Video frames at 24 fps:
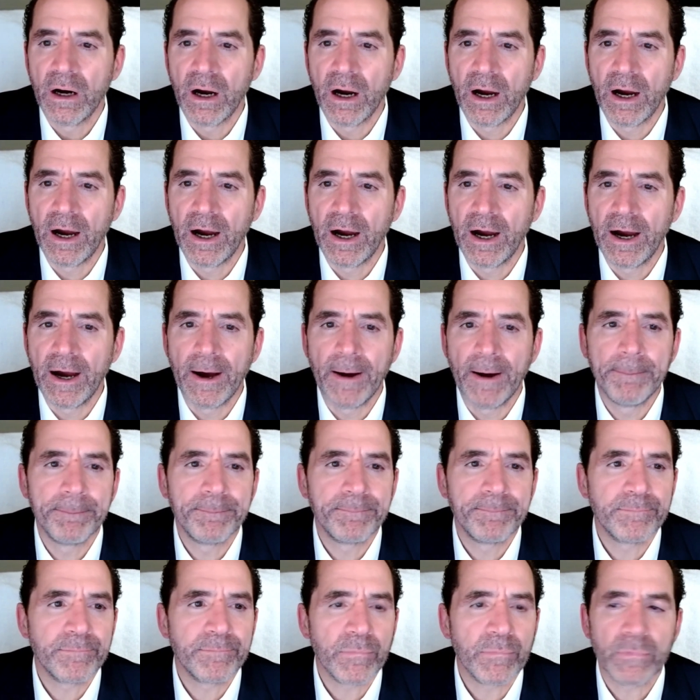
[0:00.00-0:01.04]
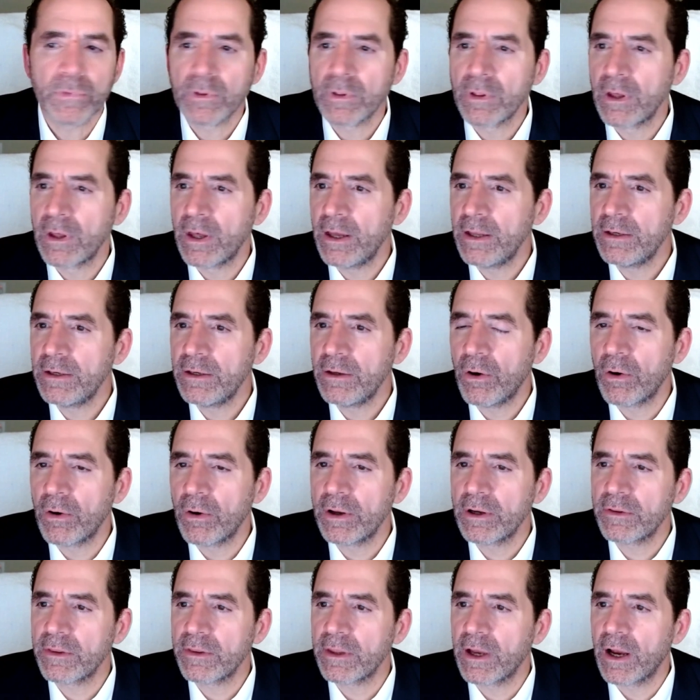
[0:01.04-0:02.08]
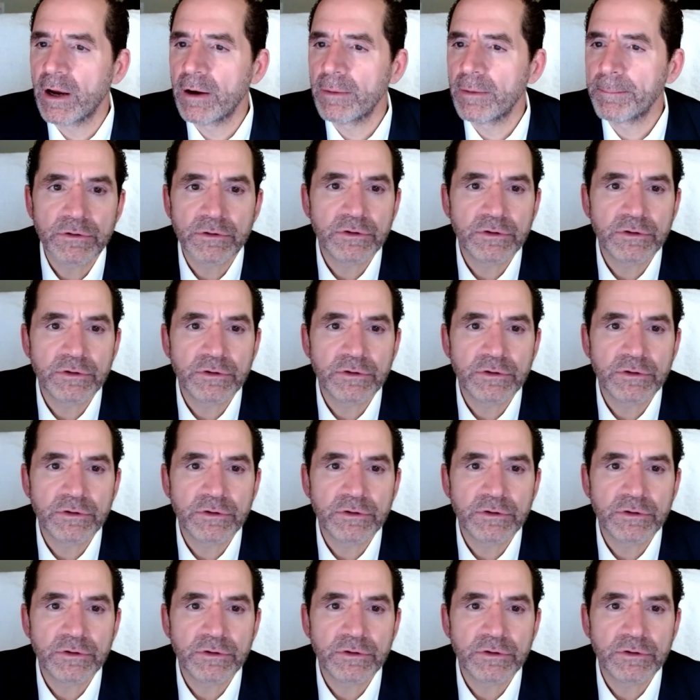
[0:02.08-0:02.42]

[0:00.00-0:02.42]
Um, I know. Here they are.